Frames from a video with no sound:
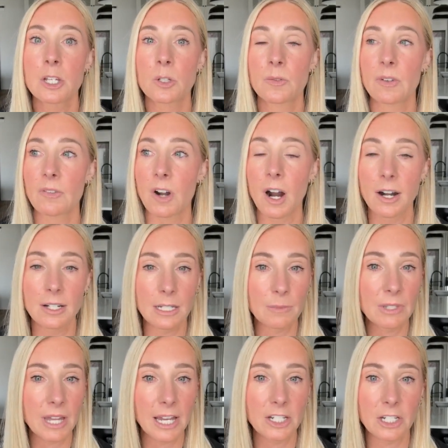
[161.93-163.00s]
So if you have a hard time
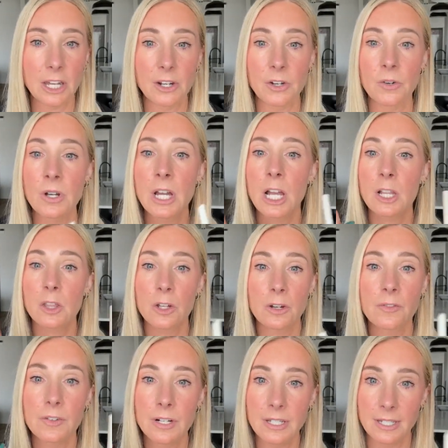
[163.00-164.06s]
with eyeshadow,
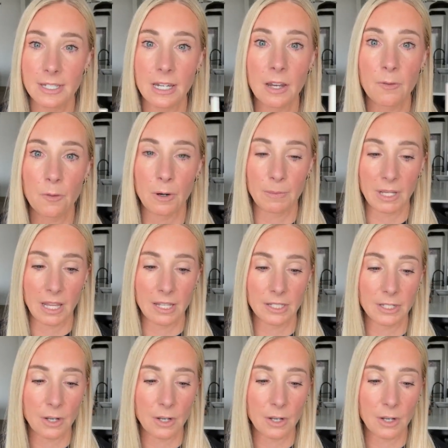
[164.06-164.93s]
look for a stick formula.